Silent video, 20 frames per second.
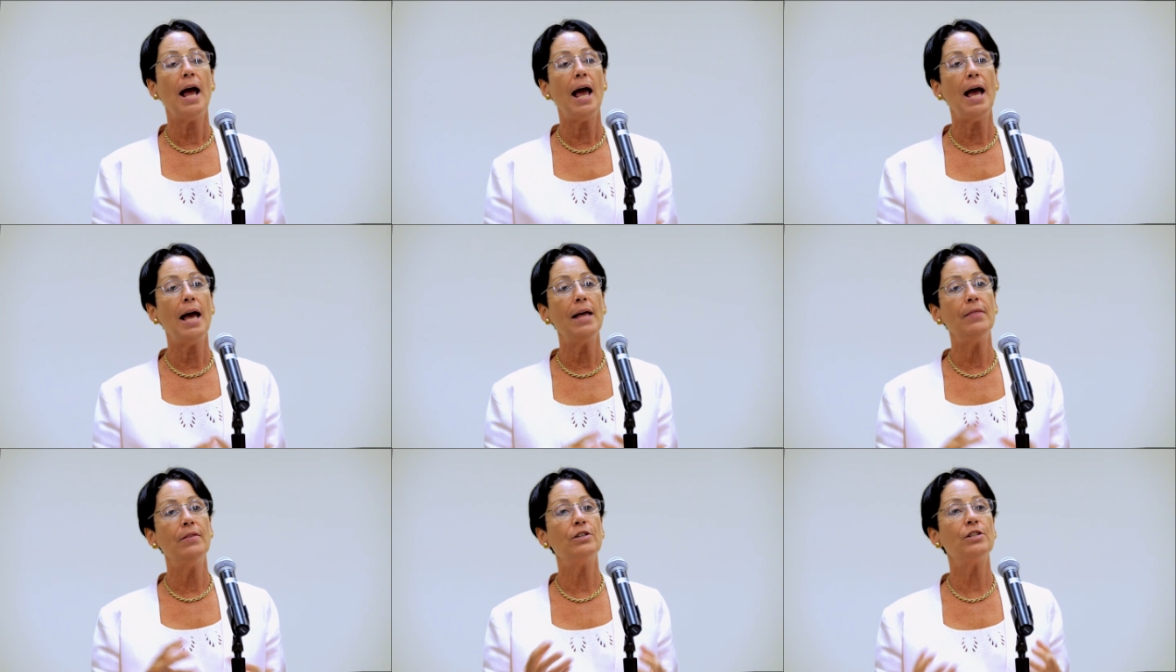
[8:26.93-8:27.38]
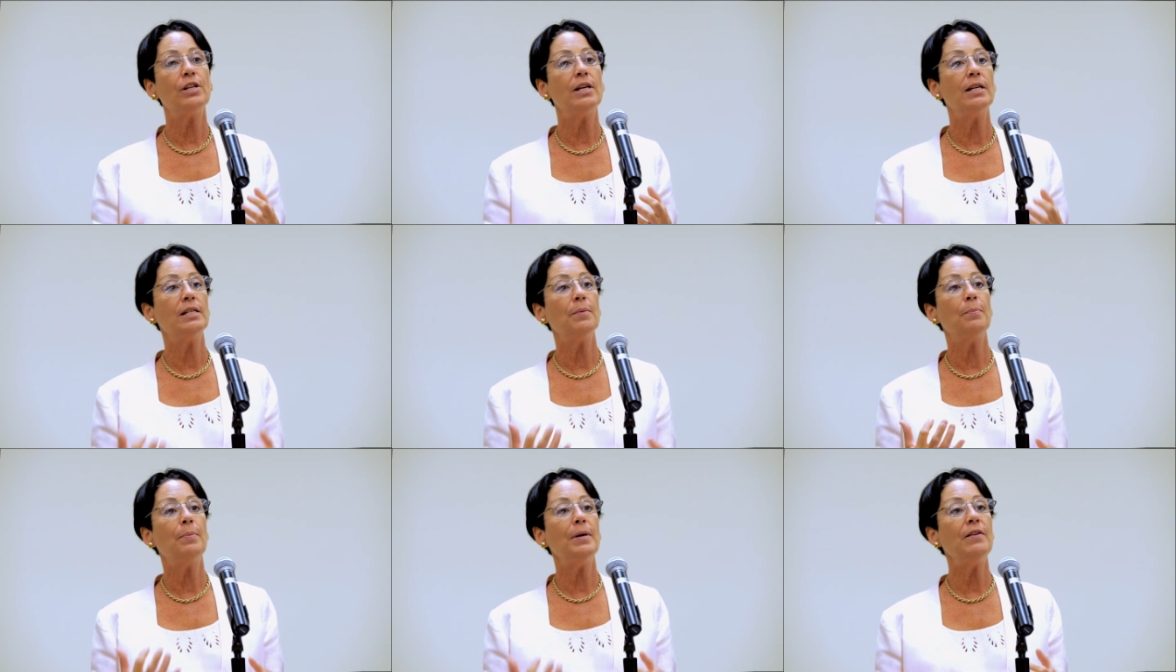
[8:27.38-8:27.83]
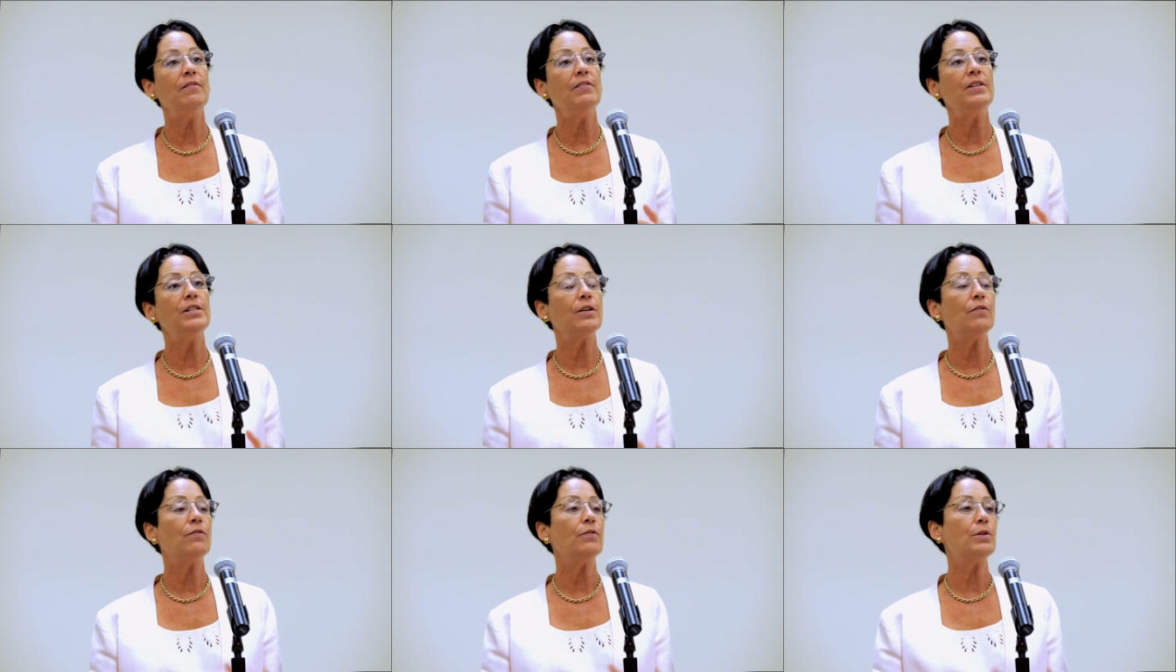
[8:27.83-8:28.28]
and it's a bit of a
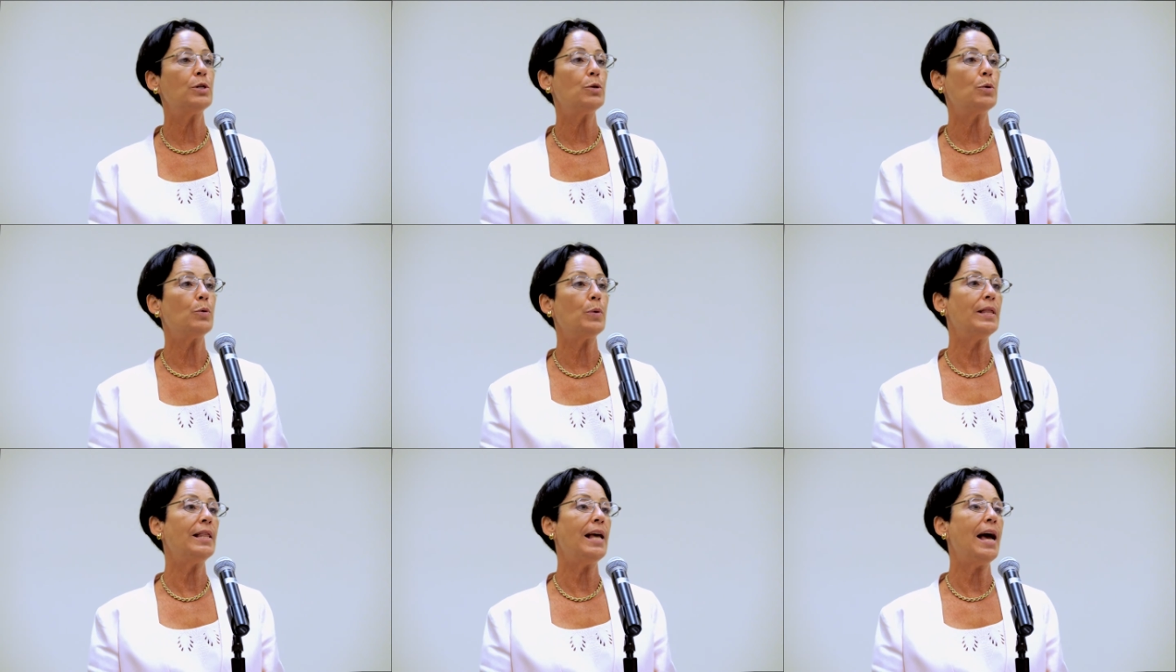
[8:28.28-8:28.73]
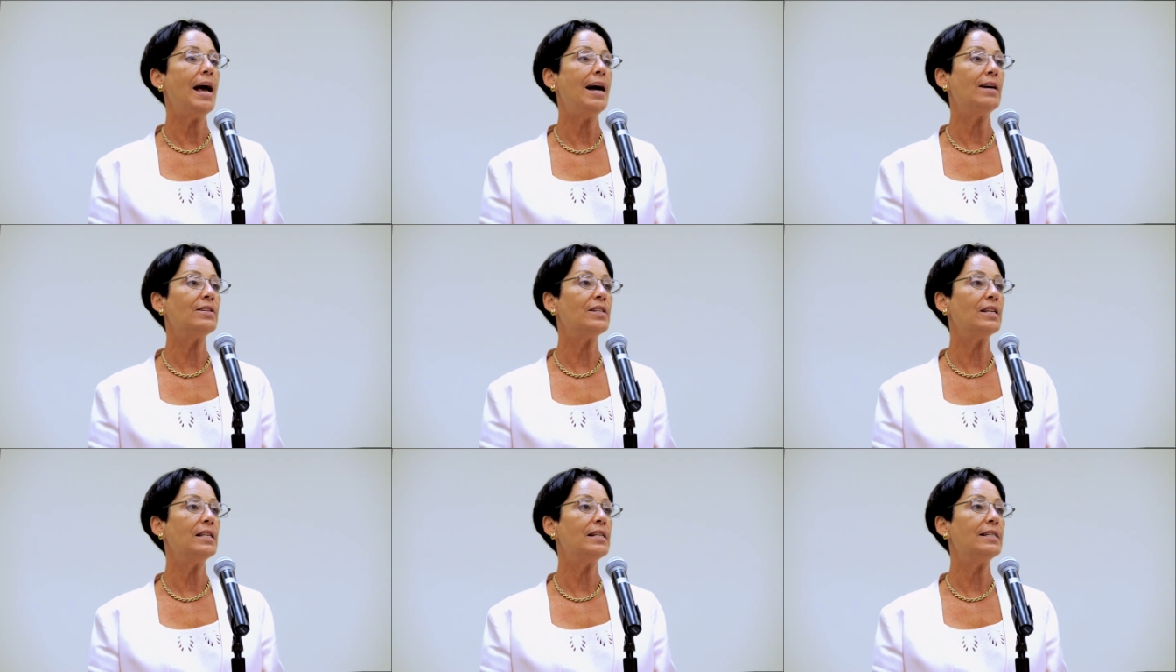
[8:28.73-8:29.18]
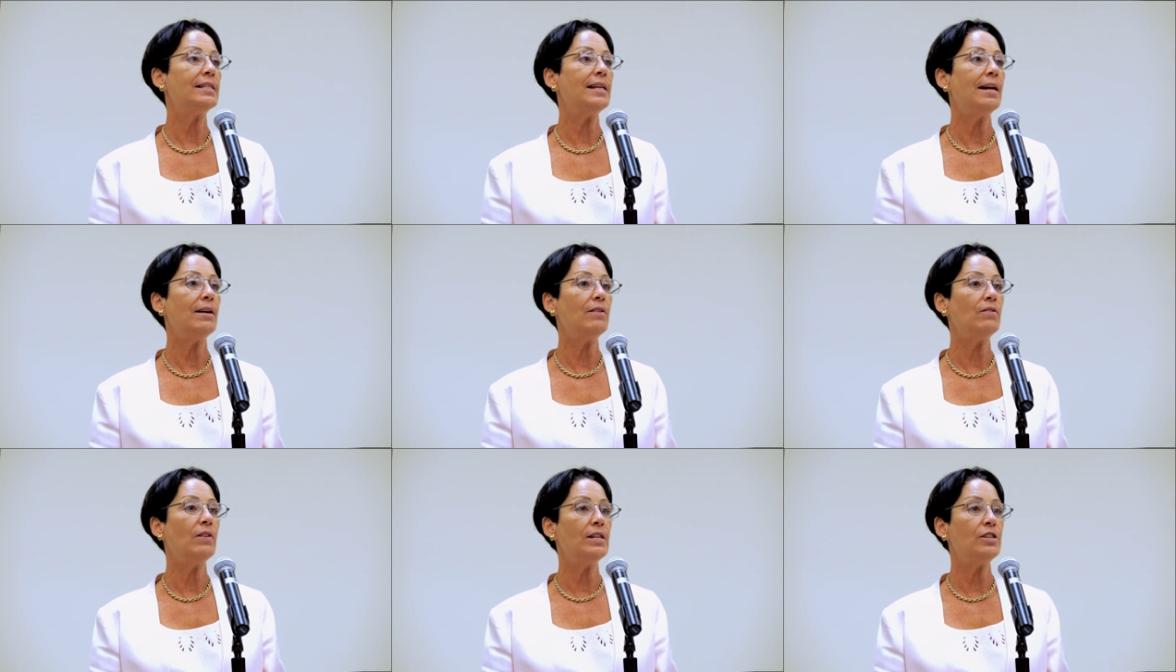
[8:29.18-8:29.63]
difference between the House and the
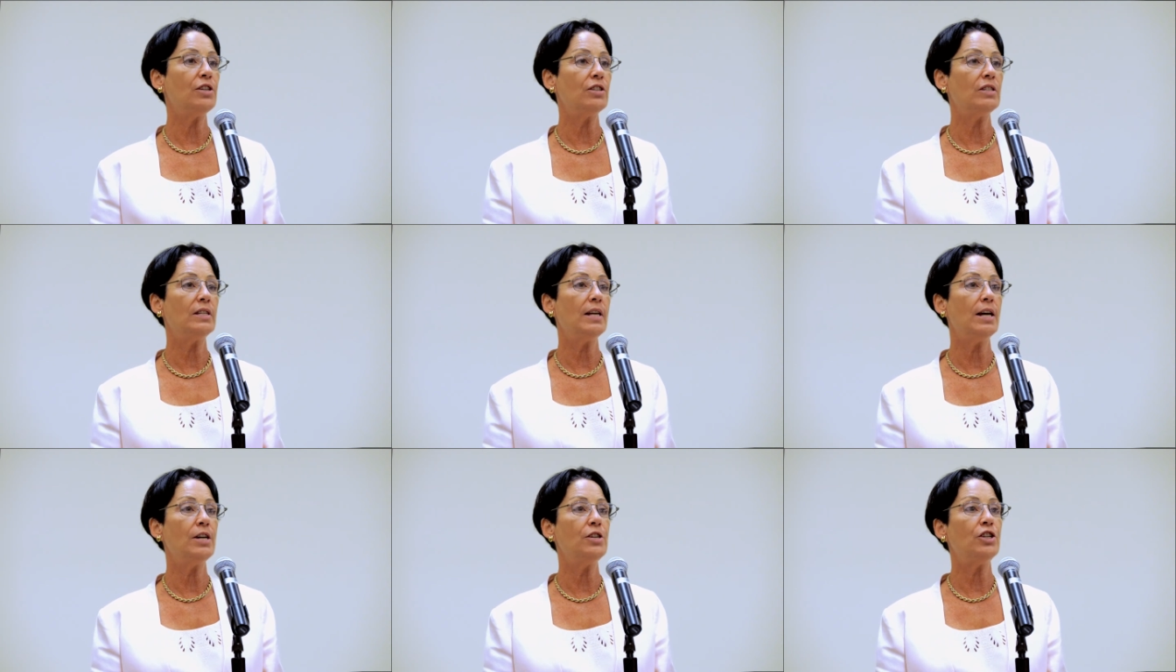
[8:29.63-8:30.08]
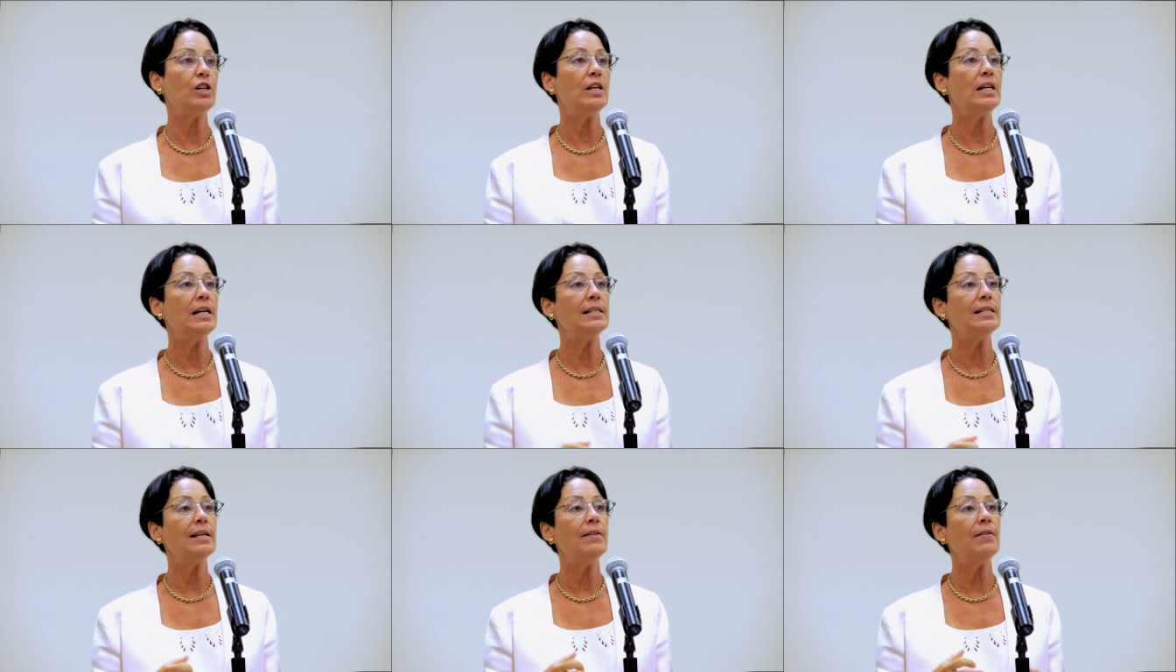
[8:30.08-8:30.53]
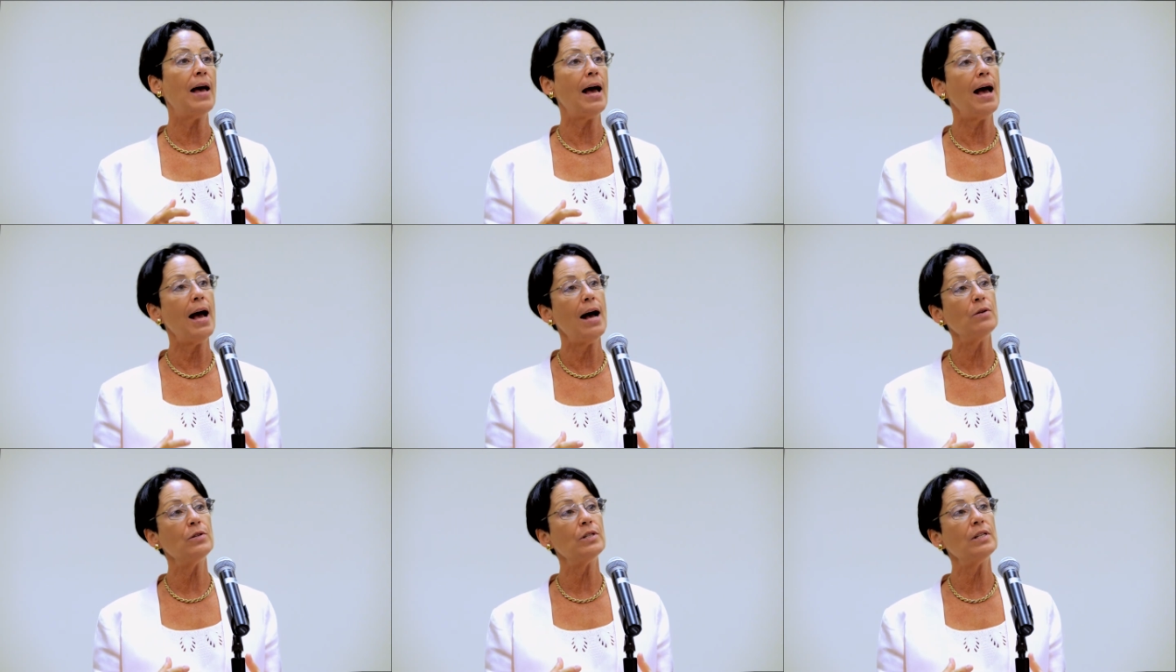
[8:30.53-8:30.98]
Senate legislation, is in the
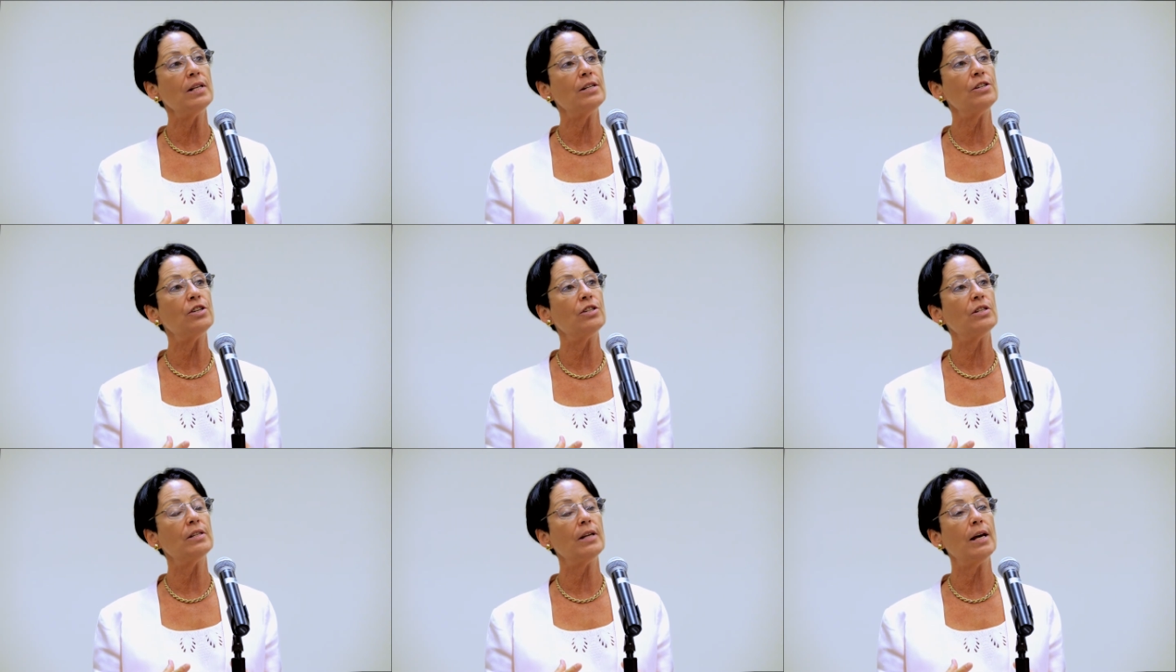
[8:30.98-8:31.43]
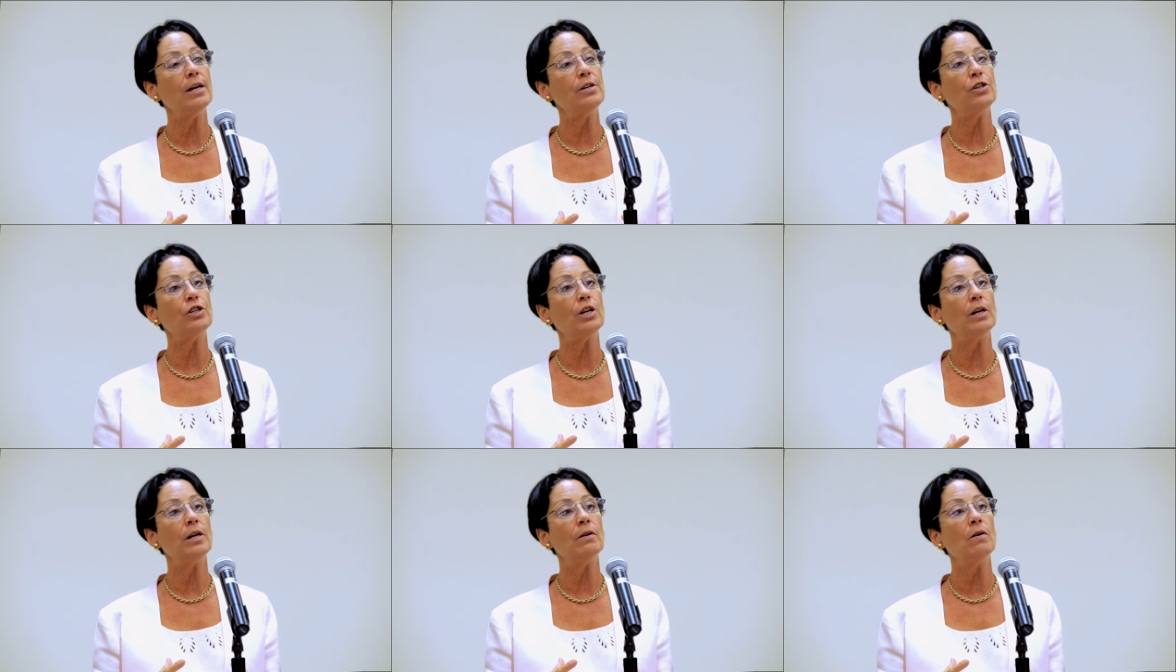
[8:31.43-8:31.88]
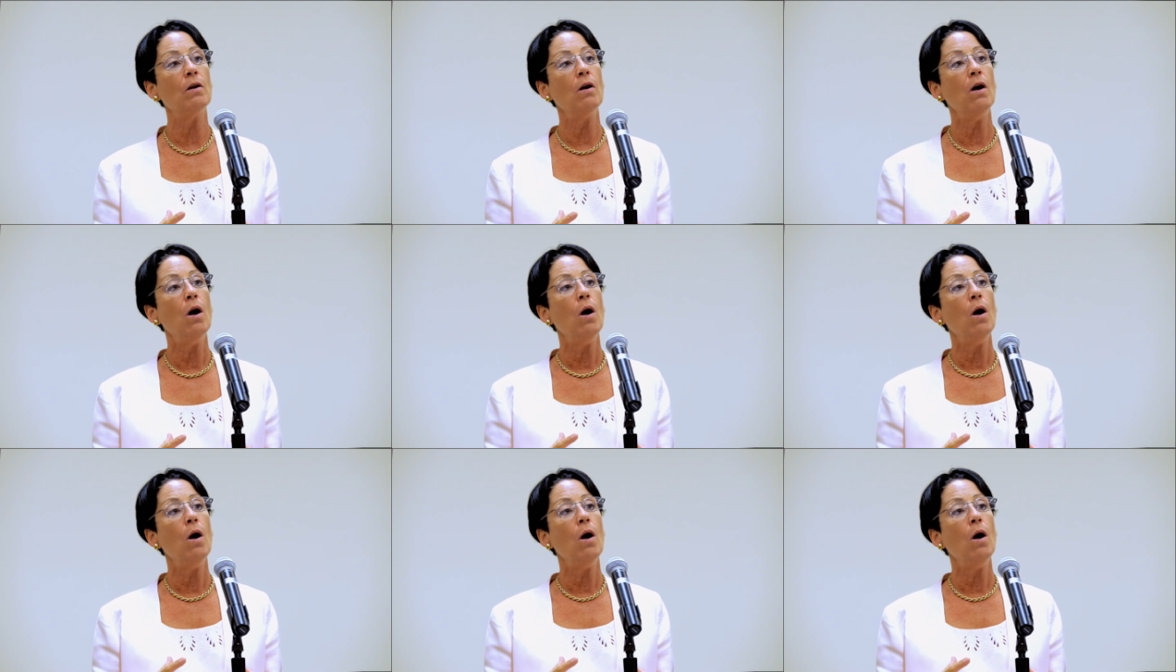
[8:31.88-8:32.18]
House legislation,